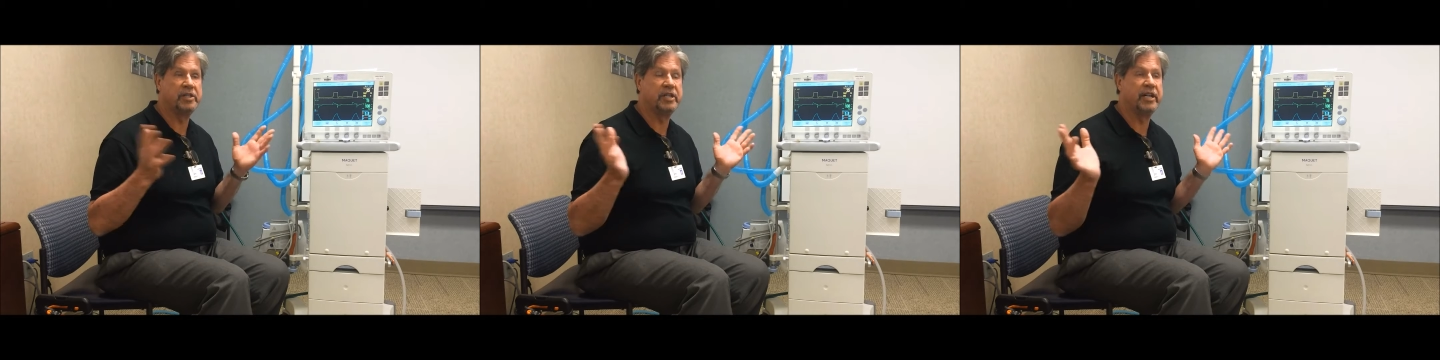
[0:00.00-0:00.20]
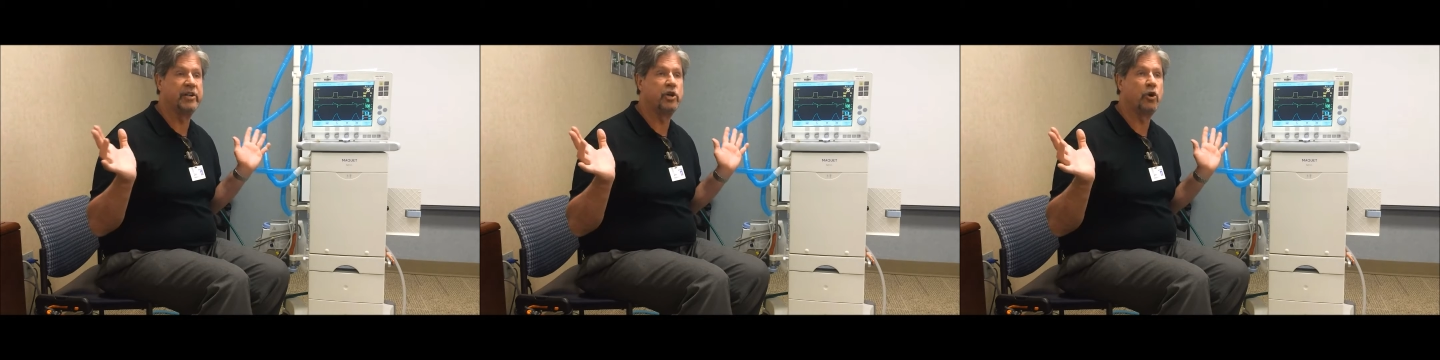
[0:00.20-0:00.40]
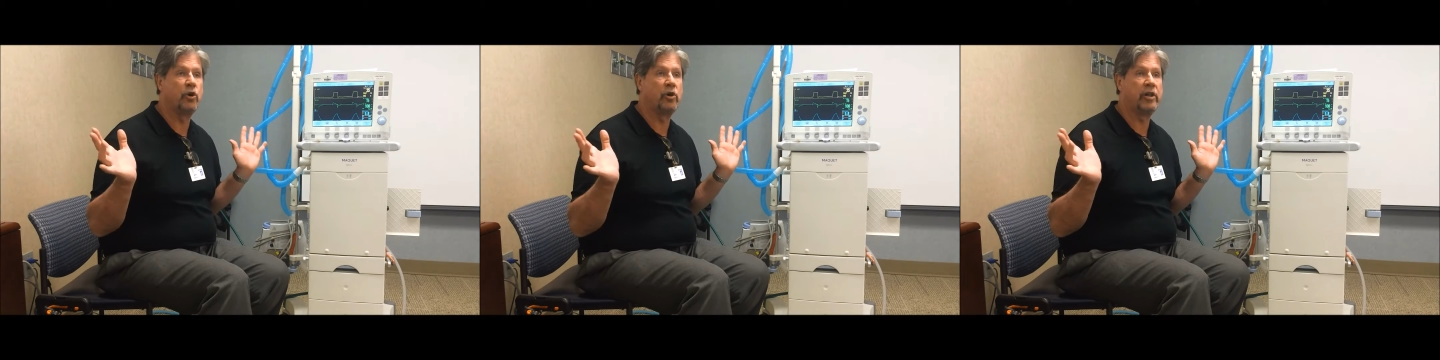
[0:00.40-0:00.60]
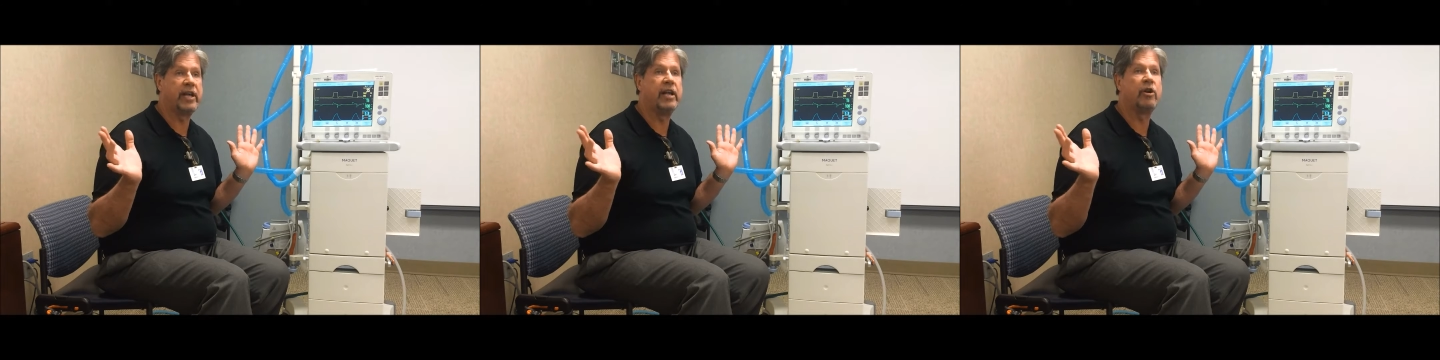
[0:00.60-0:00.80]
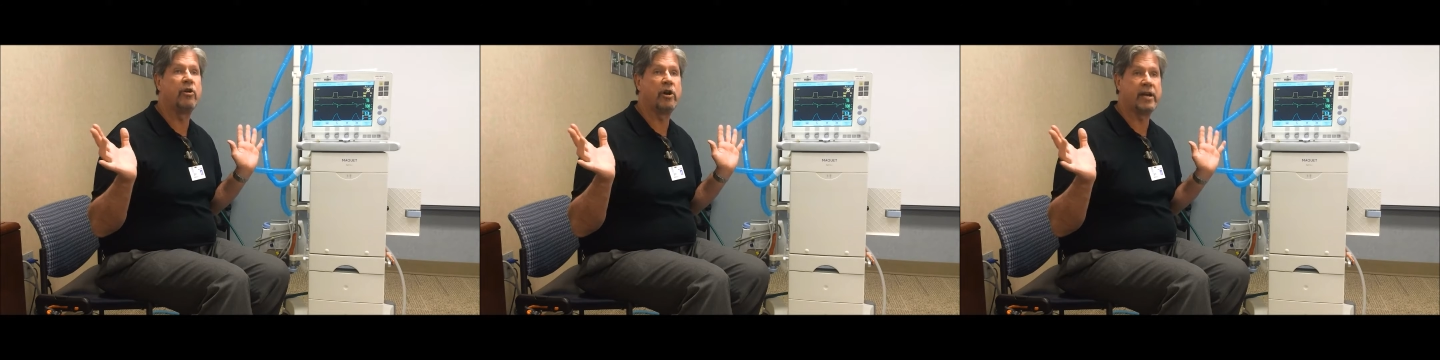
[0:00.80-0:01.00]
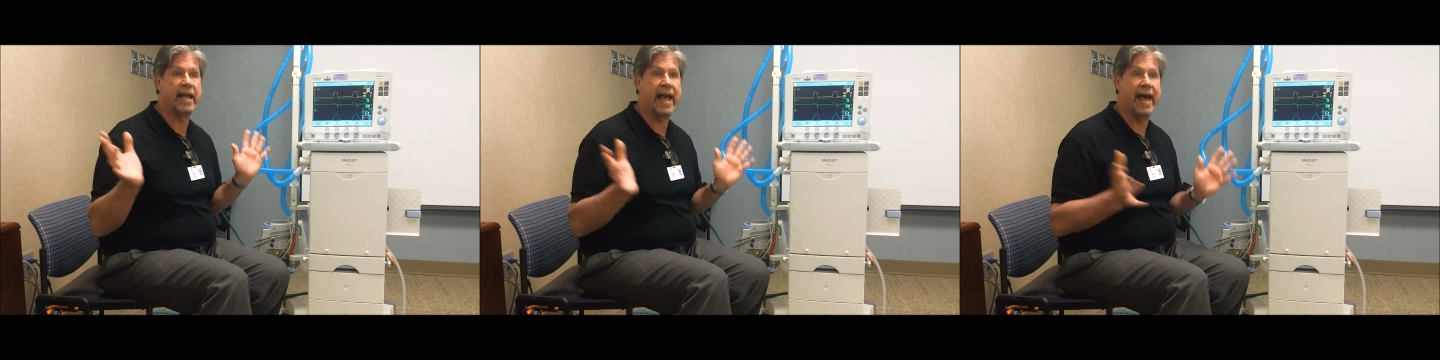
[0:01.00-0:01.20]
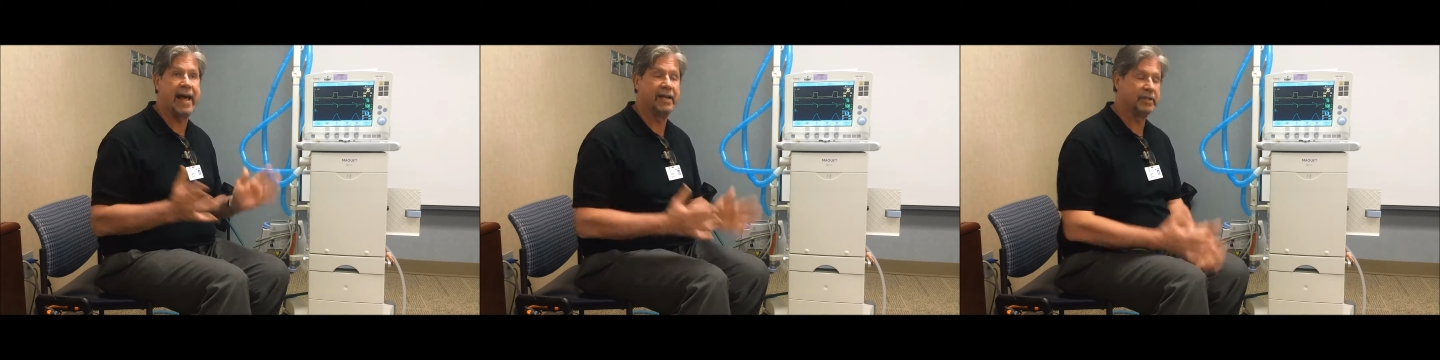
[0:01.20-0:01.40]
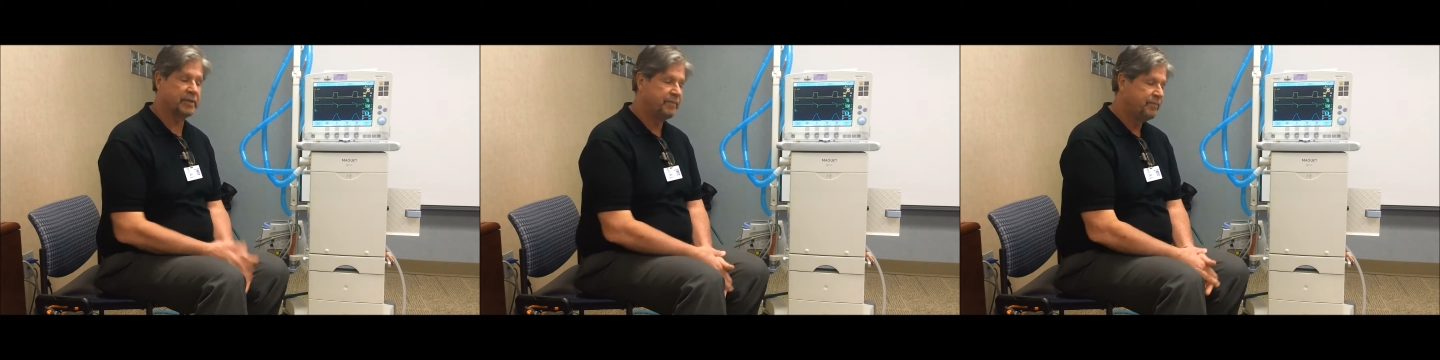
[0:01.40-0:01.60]
in total inert
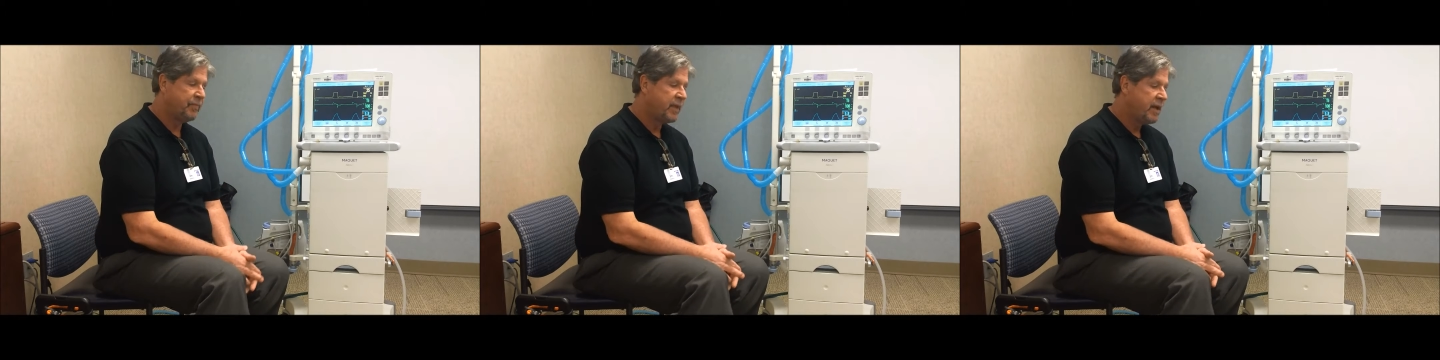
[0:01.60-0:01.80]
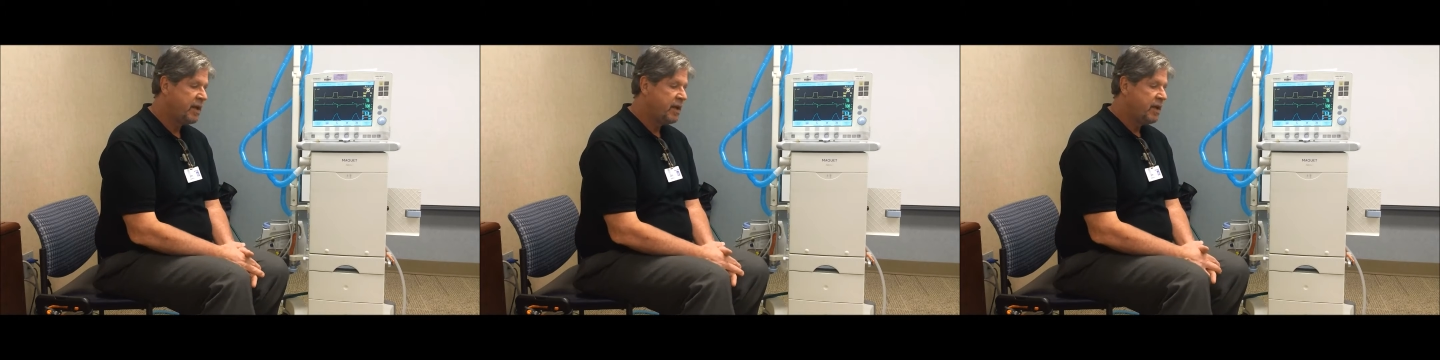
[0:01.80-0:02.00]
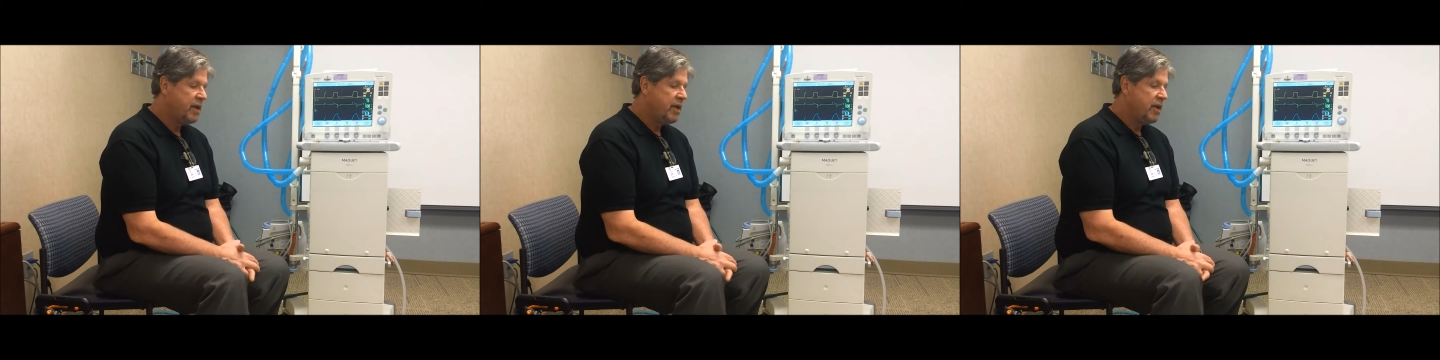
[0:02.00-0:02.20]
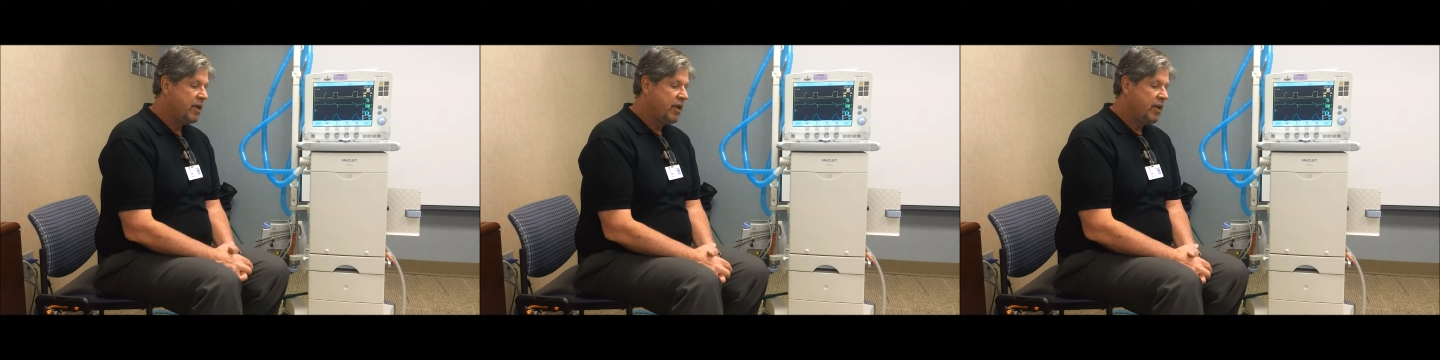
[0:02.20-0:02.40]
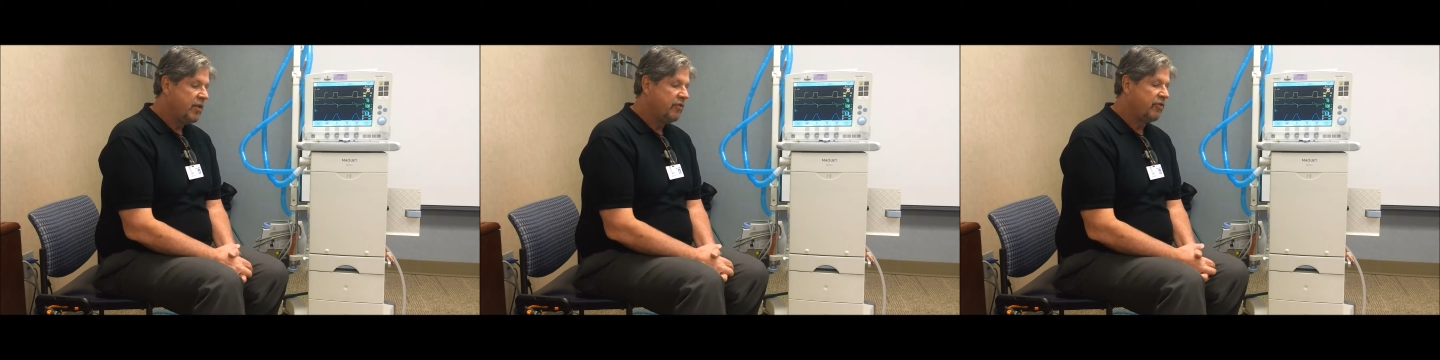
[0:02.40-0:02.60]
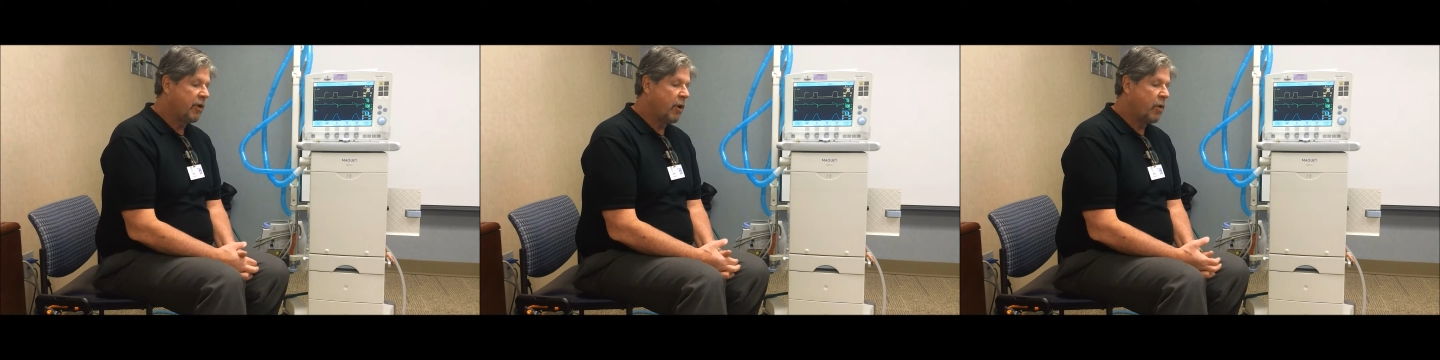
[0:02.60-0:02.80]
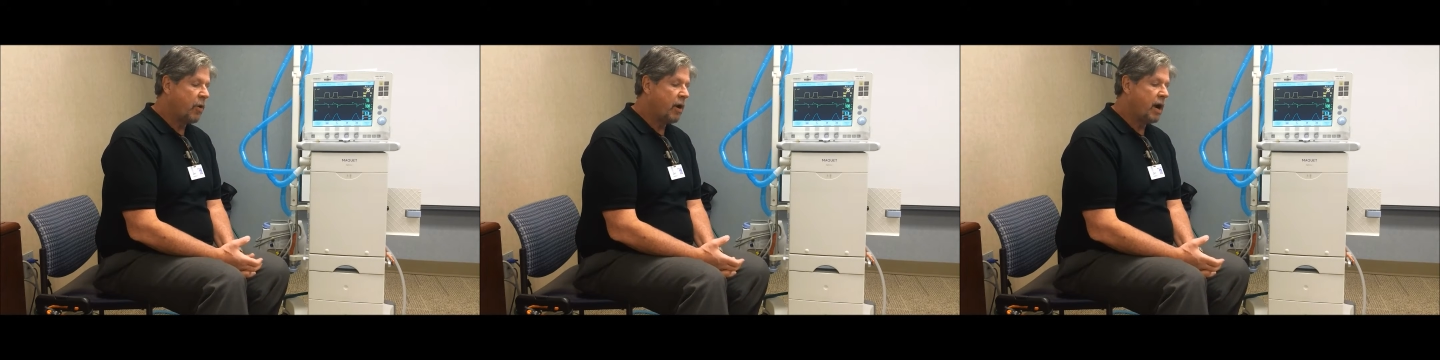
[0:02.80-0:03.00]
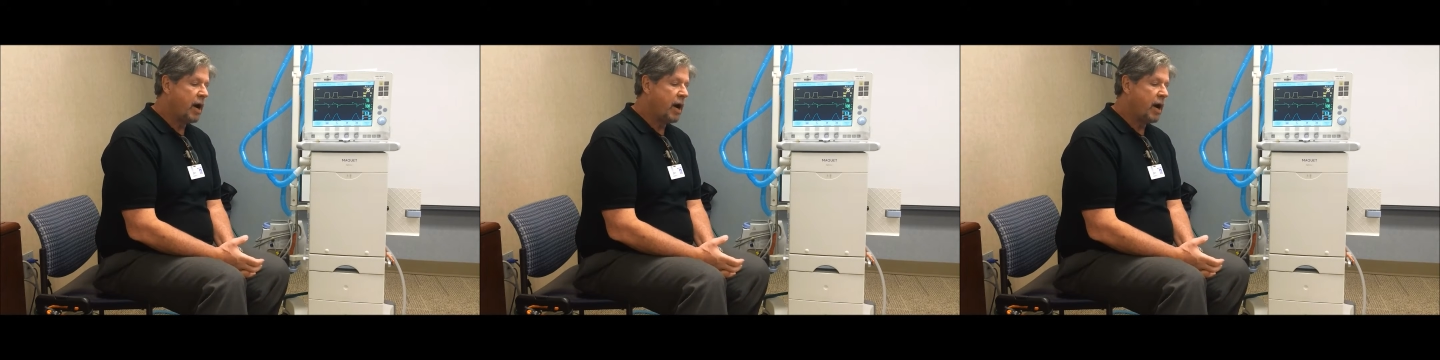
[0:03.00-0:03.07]
gas. So,